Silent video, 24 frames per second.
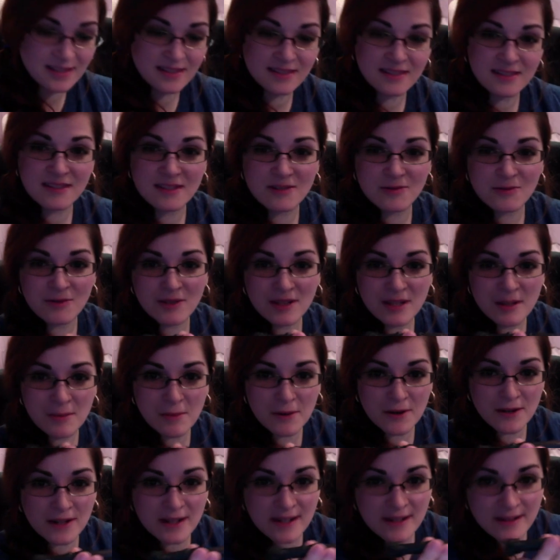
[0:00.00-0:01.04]
this is really
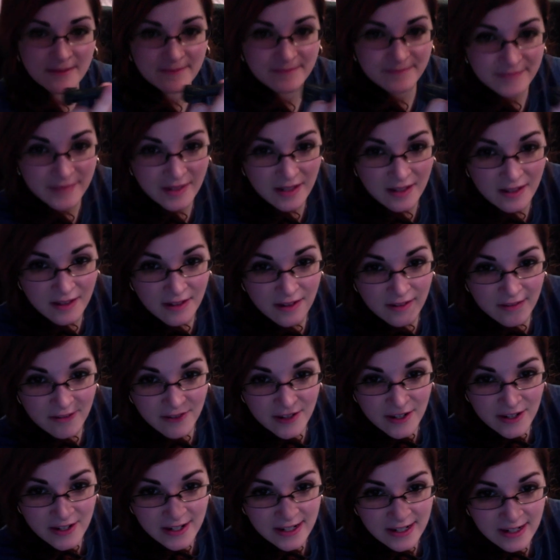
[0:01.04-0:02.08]
pretty.
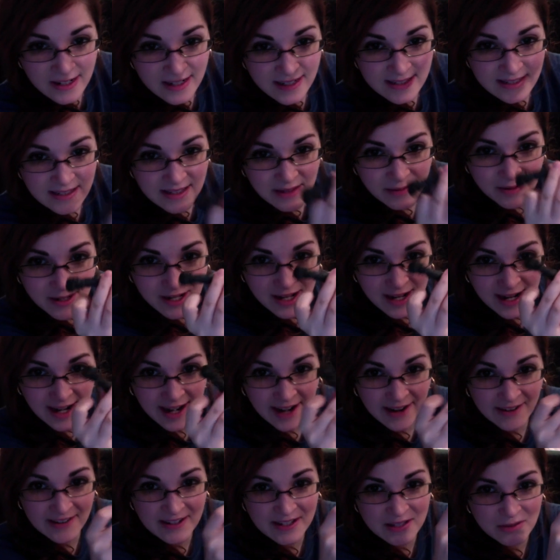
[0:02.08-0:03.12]
Very nice that we got
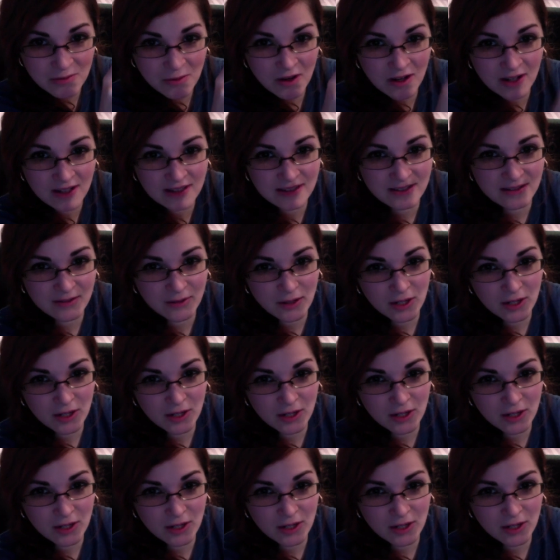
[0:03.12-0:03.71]
Harry's wand to